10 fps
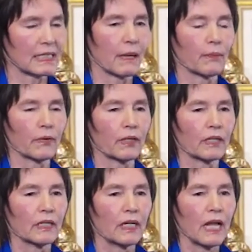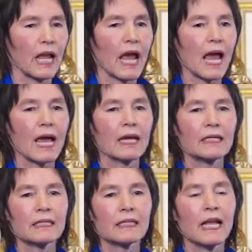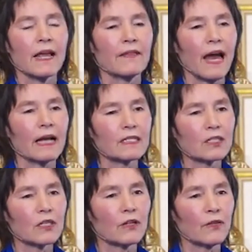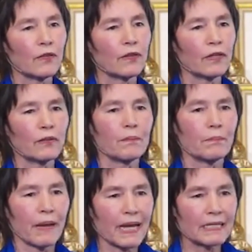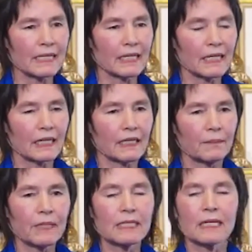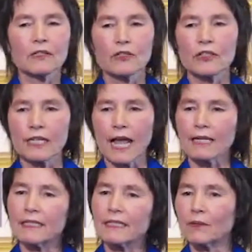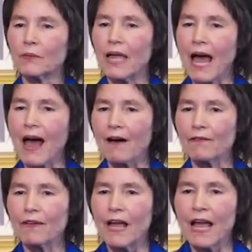separate. And that's the basic misunderstanding that we have.